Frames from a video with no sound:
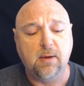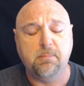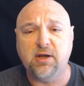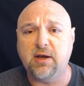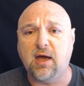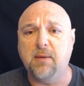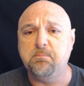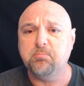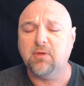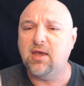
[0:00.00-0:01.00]
But uh,
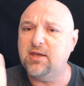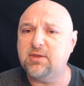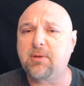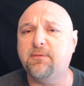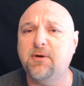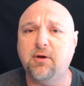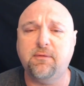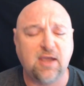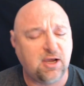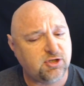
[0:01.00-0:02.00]
Hit the bell for
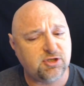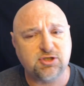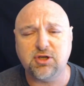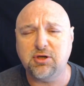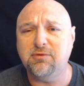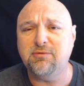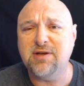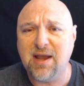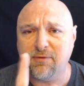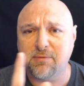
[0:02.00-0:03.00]
notifications so you
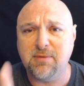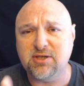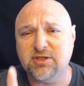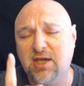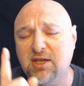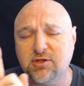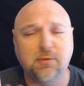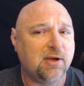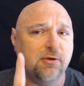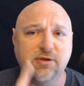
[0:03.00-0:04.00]
never miss a
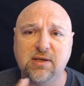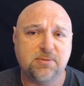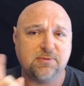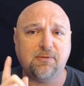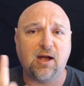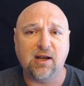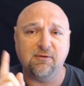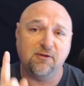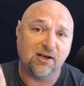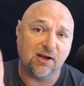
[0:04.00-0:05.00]
Twinkle Tips Friday
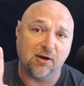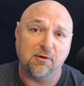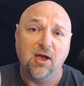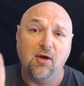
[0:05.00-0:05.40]
video